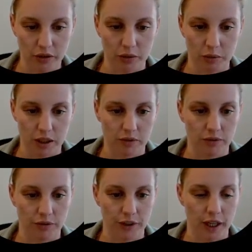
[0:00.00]
so we can
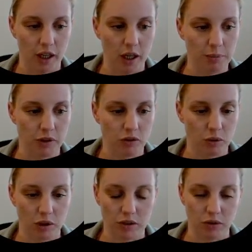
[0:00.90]
fit up to
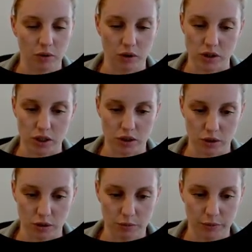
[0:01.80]
24
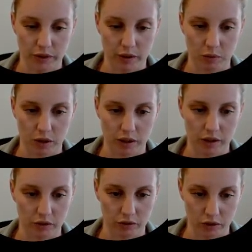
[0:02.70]
tubes in one of these